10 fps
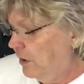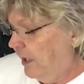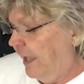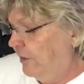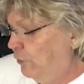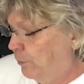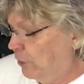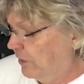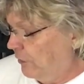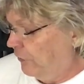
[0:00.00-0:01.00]
And you
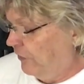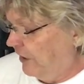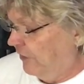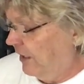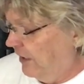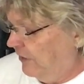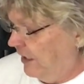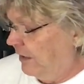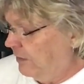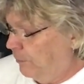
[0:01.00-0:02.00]
put those 6 things
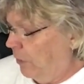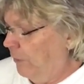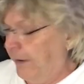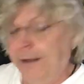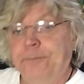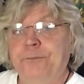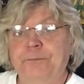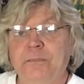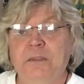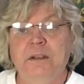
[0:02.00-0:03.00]
in the program.
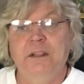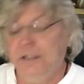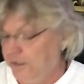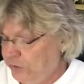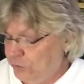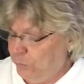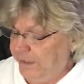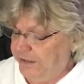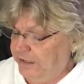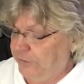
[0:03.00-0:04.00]
You
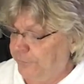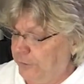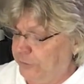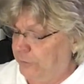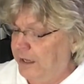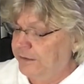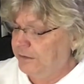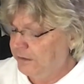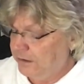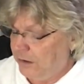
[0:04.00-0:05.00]
win this first one,
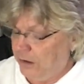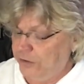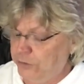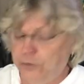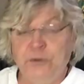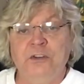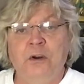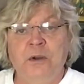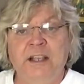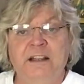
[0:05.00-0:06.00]
all you do is go
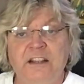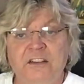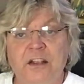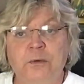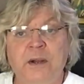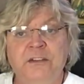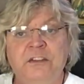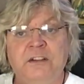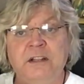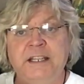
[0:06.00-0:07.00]
and get these other ones
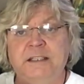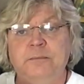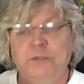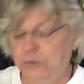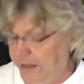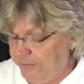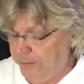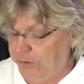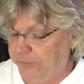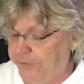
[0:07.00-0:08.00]
and delete them. You have
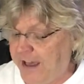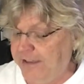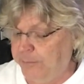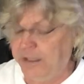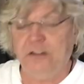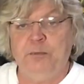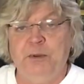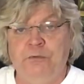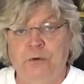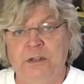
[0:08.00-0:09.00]
up to 5 minutes
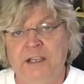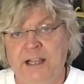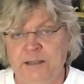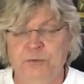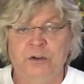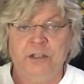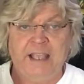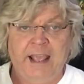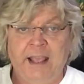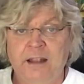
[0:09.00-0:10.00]
before the items are going
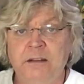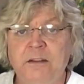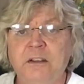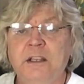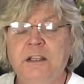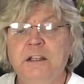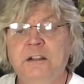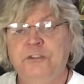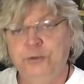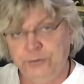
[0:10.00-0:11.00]
to end
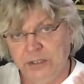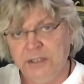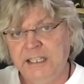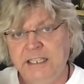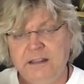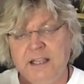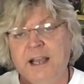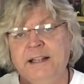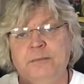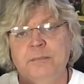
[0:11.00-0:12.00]
to delete the
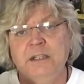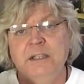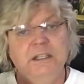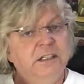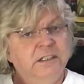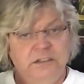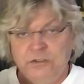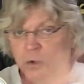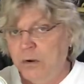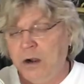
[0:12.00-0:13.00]
item.
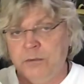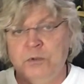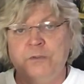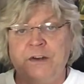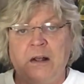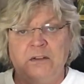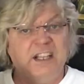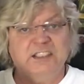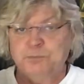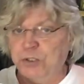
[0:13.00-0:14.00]
No harm, no foul.
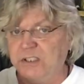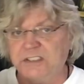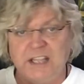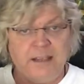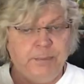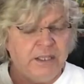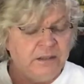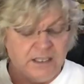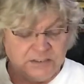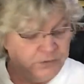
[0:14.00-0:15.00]
Doesn't put the snipe in,
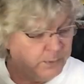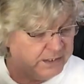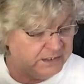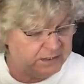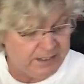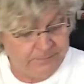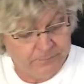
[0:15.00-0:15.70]
doesn't do anything.